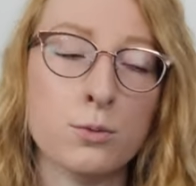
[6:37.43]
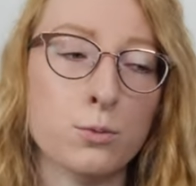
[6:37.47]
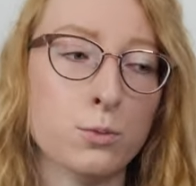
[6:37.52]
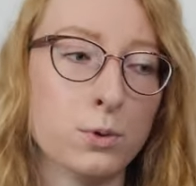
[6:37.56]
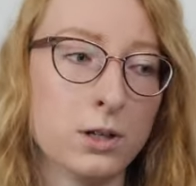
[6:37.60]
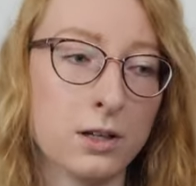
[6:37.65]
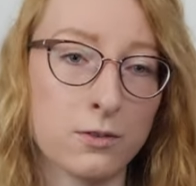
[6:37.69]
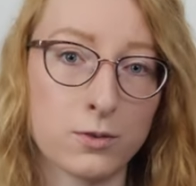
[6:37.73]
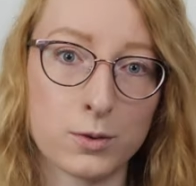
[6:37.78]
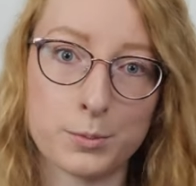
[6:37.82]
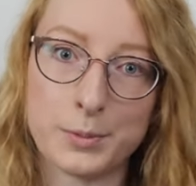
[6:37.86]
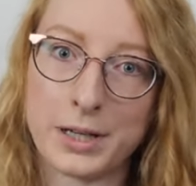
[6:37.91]

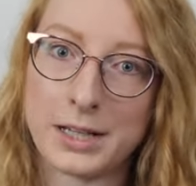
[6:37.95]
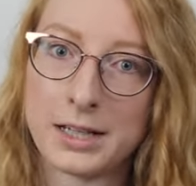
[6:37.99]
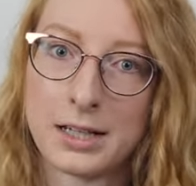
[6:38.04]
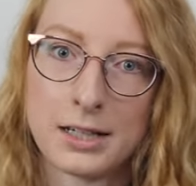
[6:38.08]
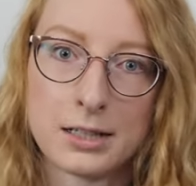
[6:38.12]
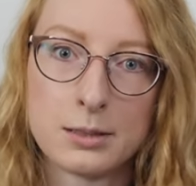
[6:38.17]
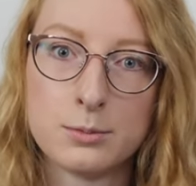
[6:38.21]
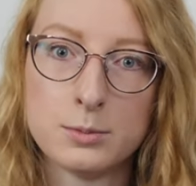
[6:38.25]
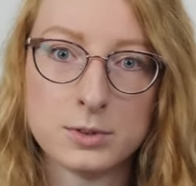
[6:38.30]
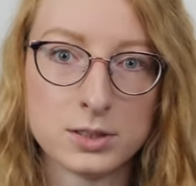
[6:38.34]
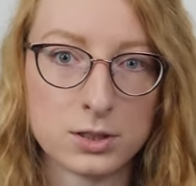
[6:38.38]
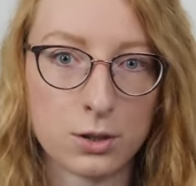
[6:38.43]
Whenever my
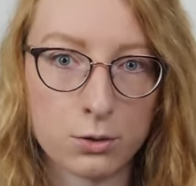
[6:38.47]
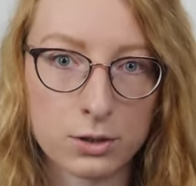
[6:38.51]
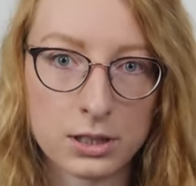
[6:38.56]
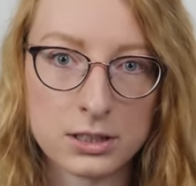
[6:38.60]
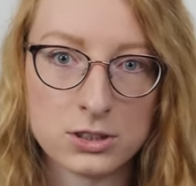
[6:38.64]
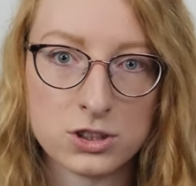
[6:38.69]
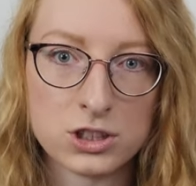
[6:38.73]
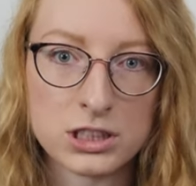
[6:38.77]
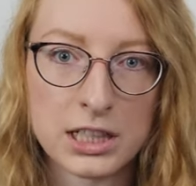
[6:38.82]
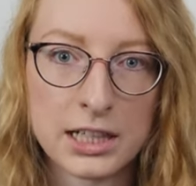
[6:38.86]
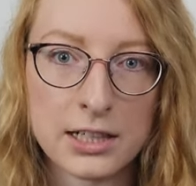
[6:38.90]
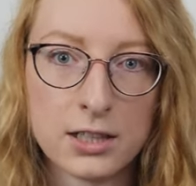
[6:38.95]
items don't
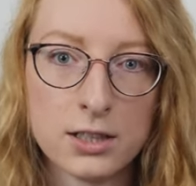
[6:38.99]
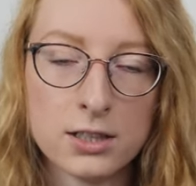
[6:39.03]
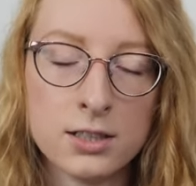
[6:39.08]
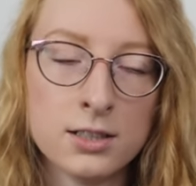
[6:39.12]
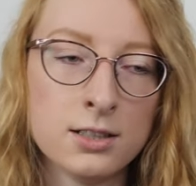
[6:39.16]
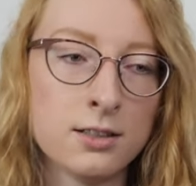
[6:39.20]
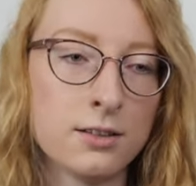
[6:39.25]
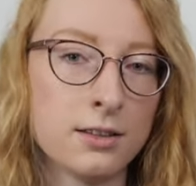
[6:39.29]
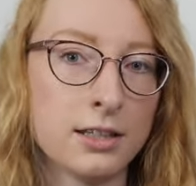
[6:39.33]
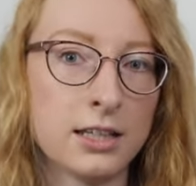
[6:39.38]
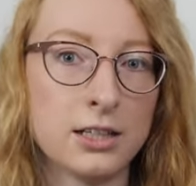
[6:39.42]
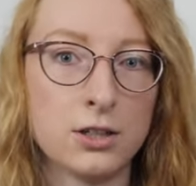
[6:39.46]
get shared,
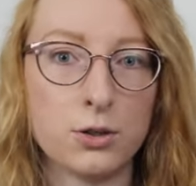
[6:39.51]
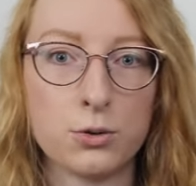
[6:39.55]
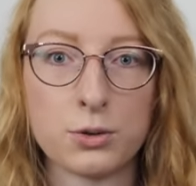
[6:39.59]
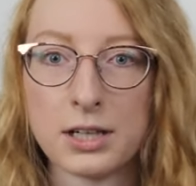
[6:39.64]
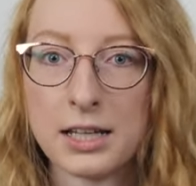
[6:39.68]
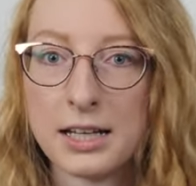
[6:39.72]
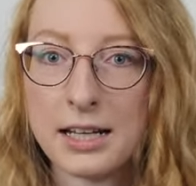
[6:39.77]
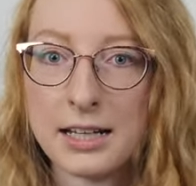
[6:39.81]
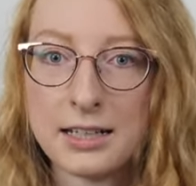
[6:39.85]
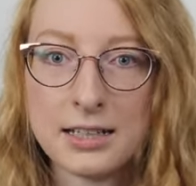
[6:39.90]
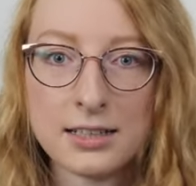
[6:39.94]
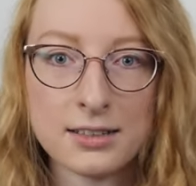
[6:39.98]
they don't
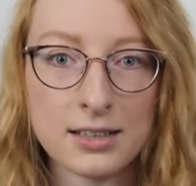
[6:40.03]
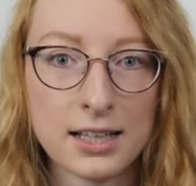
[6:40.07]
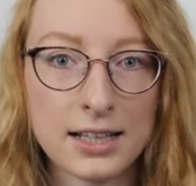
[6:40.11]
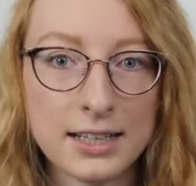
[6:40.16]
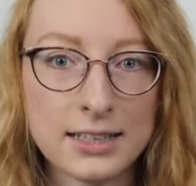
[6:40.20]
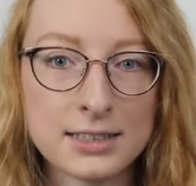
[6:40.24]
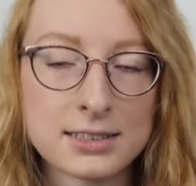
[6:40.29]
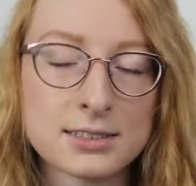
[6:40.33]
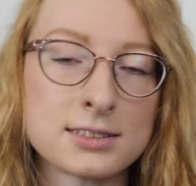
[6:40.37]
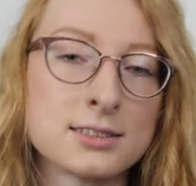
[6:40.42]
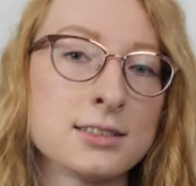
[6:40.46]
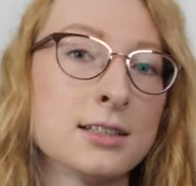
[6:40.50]
get any
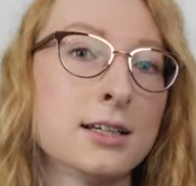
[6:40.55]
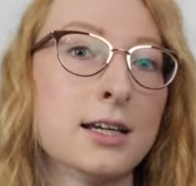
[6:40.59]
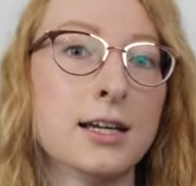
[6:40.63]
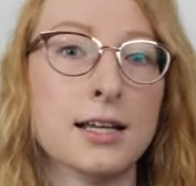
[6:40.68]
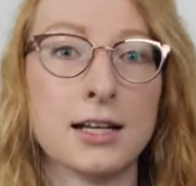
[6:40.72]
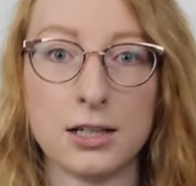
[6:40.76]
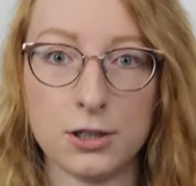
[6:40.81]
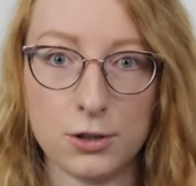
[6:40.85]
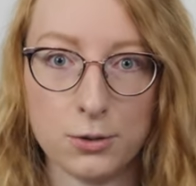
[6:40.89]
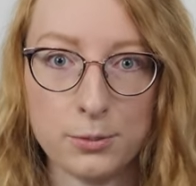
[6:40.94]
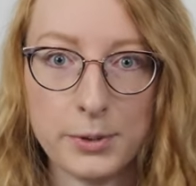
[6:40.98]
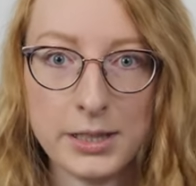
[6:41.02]
likes,
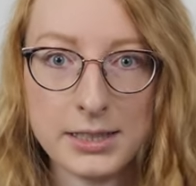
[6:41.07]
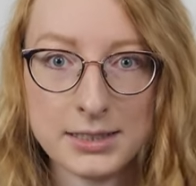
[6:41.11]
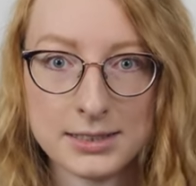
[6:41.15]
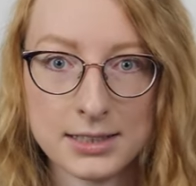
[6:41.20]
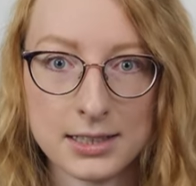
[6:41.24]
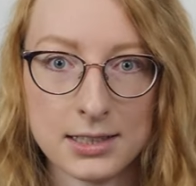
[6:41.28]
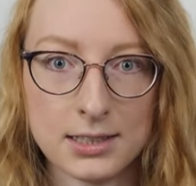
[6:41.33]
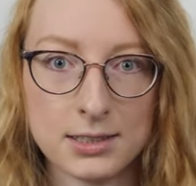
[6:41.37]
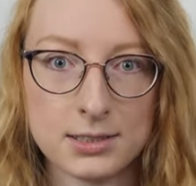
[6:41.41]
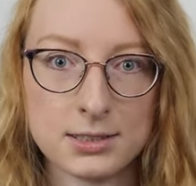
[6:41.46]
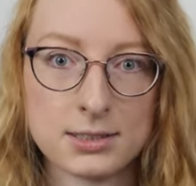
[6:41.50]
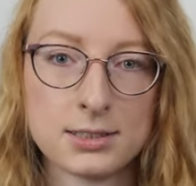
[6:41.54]
and I don't make
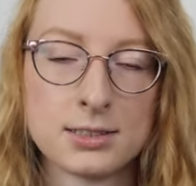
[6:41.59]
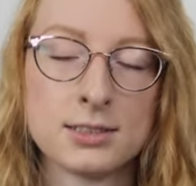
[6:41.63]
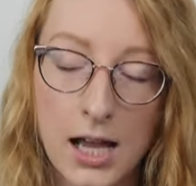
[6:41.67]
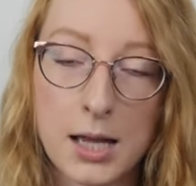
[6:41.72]
sales.